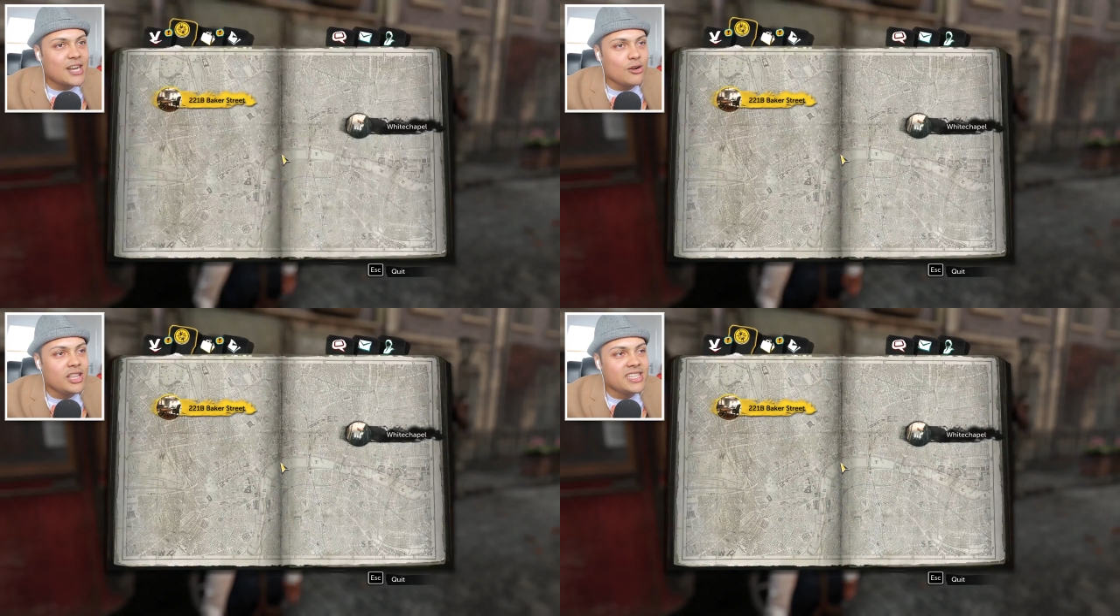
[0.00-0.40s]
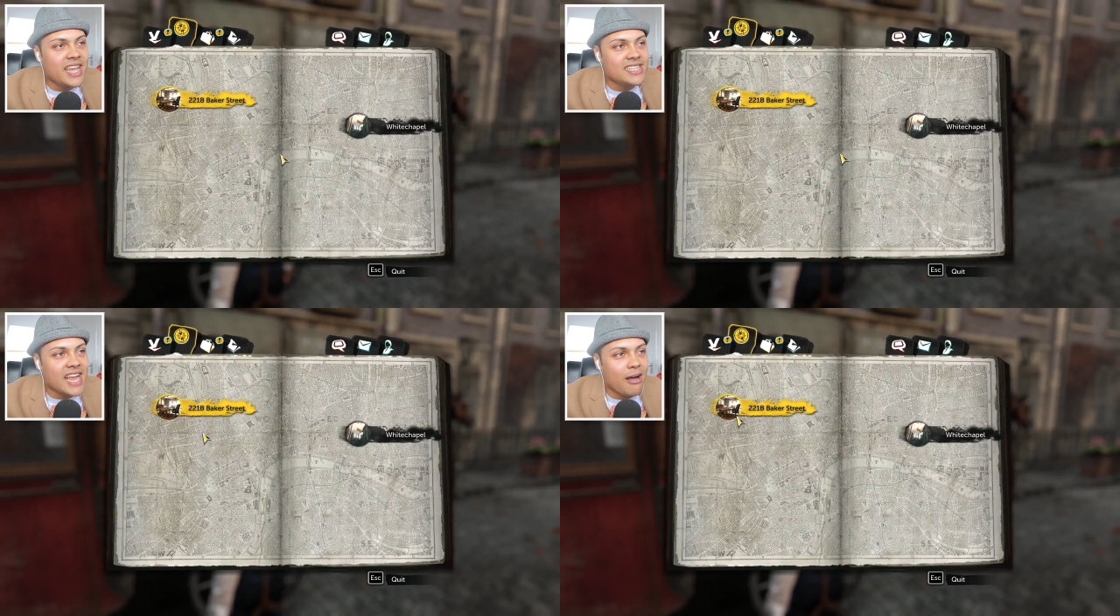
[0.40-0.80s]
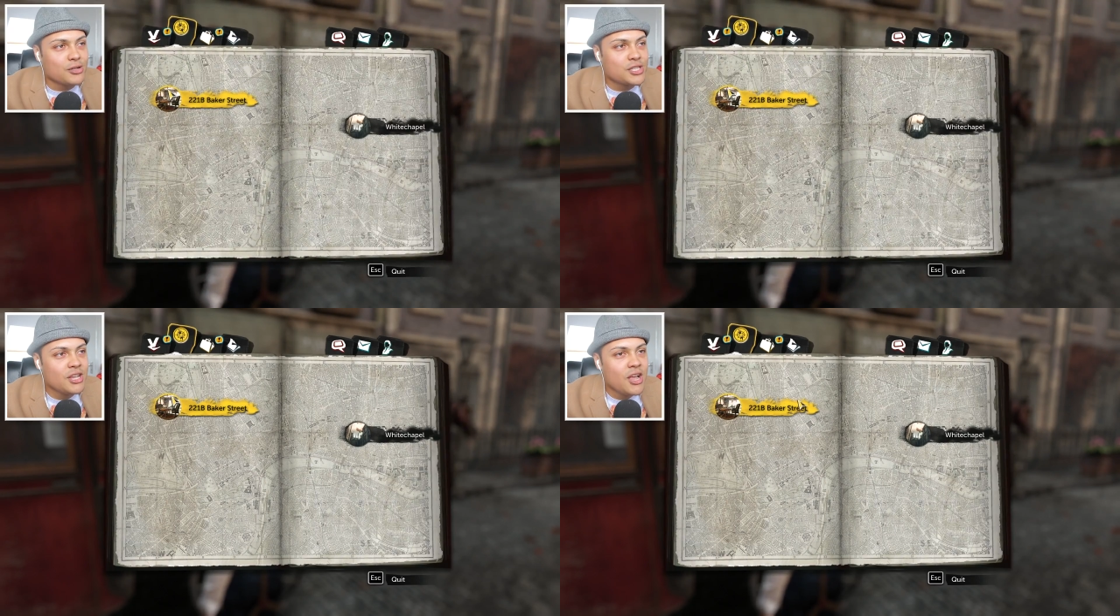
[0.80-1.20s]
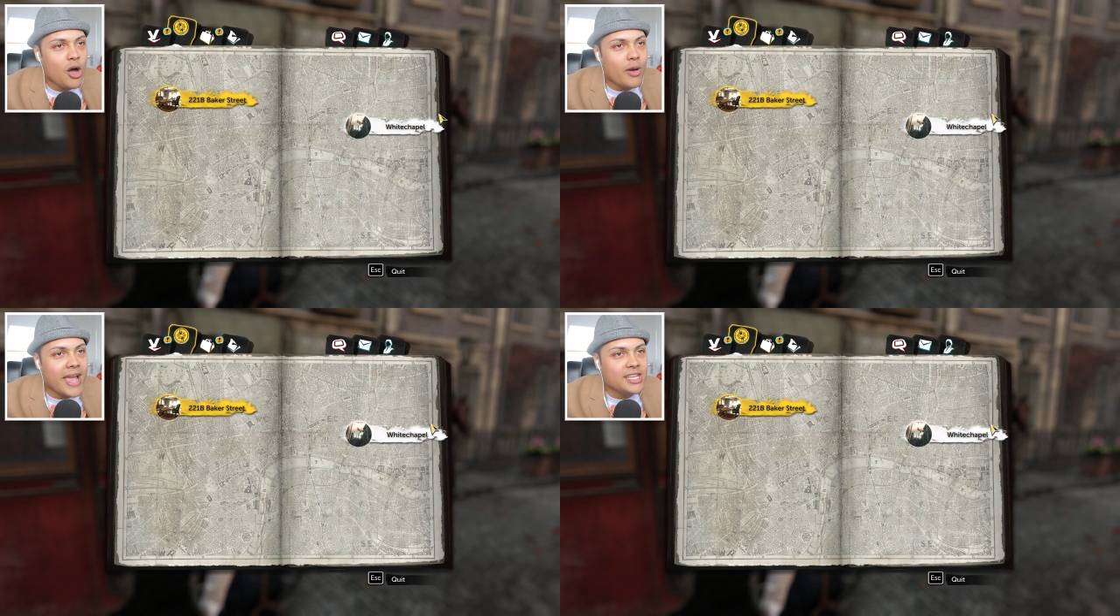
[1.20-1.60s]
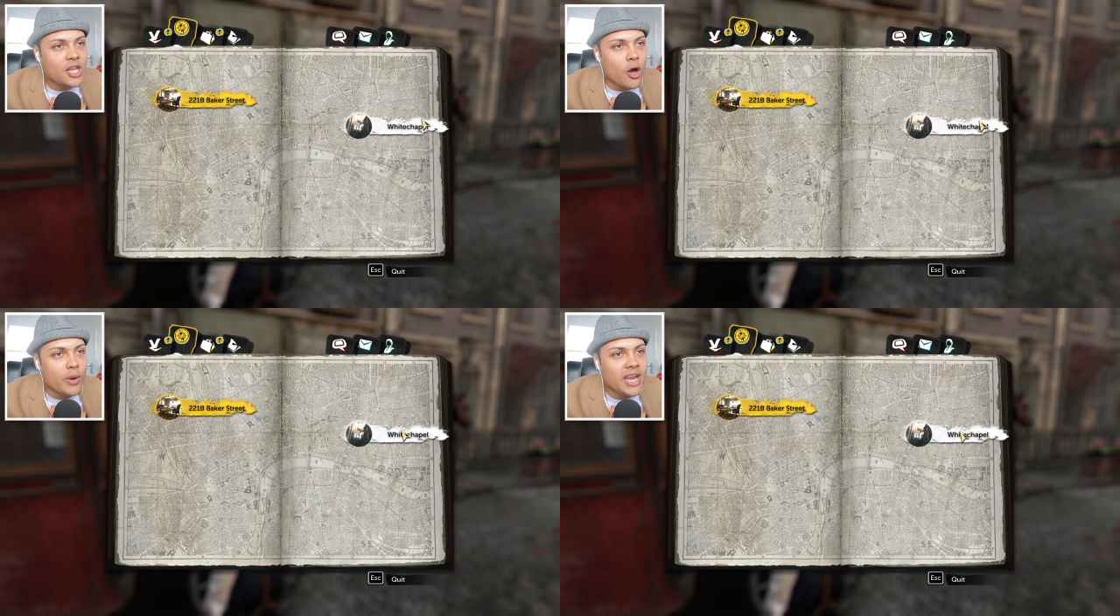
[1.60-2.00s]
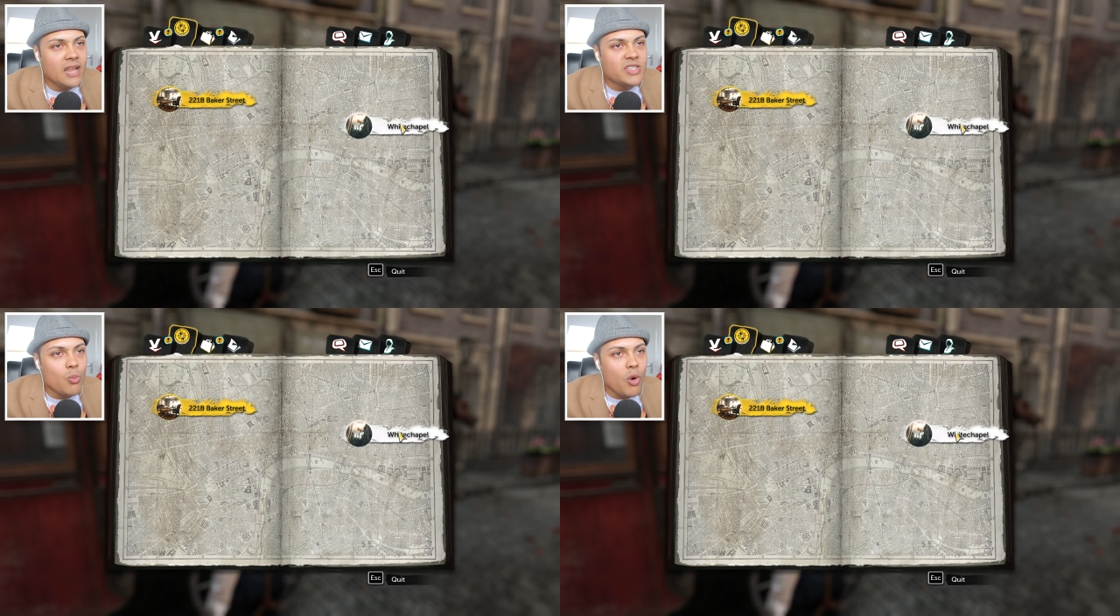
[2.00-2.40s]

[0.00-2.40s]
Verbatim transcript: go to this kid's house. Okay, so he lives in